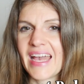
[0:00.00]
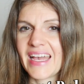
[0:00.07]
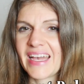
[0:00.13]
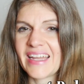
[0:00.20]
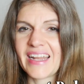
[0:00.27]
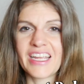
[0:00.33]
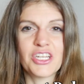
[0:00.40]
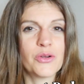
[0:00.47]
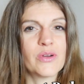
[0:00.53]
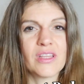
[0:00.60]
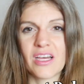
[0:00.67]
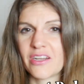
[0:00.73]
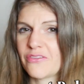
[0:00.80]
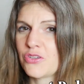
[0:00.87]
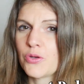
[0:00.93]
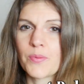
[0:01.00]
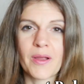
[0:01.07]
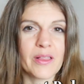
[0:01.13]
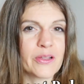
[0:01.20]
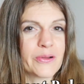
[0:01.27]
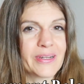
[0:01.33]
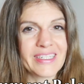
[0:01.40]
And I know a lot of you are
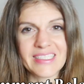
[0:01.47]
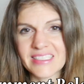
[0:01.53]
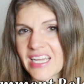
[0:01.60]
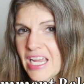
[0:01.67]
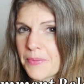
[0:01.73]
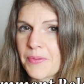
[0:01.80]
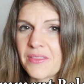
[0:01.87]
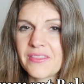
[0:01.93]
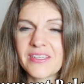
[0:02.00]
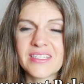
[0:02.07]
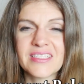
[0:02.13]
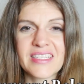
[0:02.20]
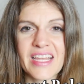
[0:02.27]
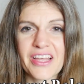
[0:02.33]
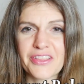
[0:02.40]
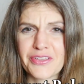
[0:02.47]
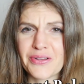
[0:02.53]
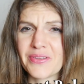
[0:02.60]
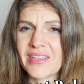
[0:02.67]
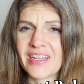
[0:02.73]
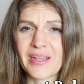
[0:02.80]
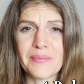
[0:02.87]
probably already typing things down
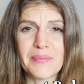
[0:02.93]
there that I